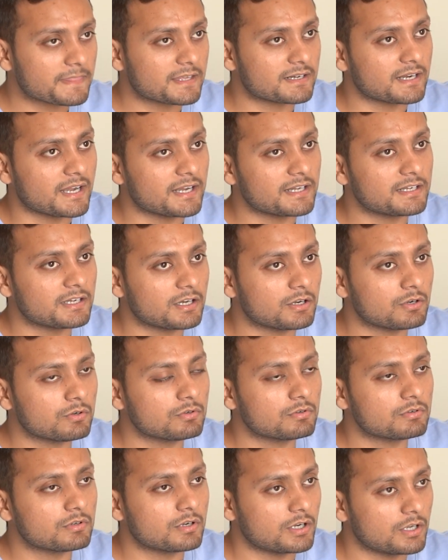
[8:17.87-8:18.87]
right
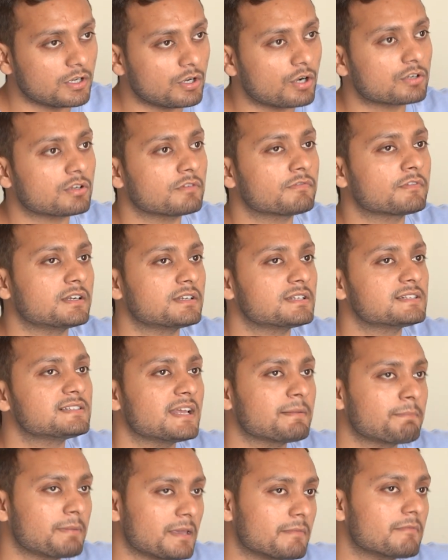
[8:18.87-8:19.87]
now a lot of countries
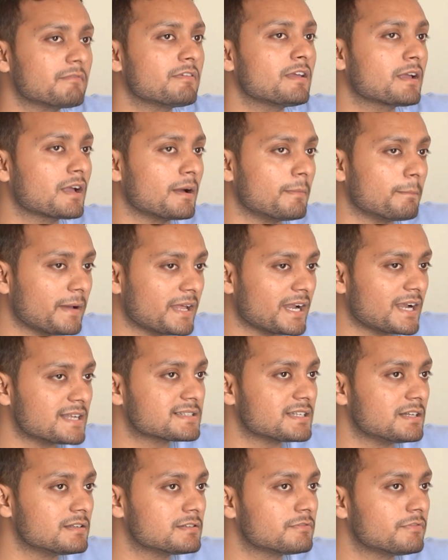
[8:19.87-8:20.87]
like we compare
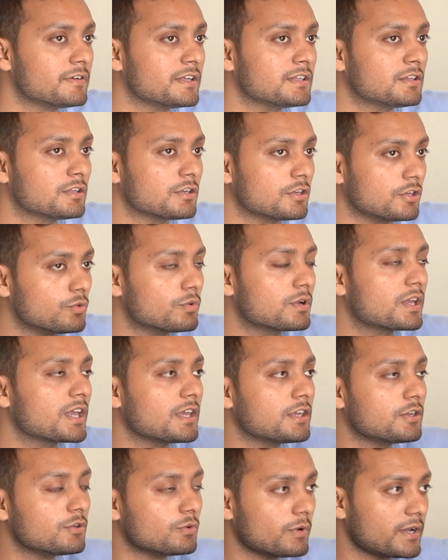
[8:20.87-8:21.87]
ourselves with UK
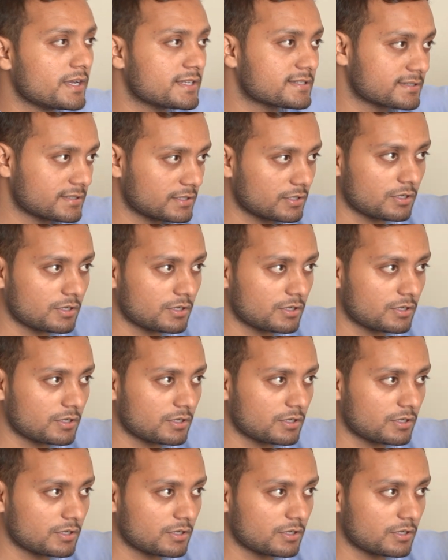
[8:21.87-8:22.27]
US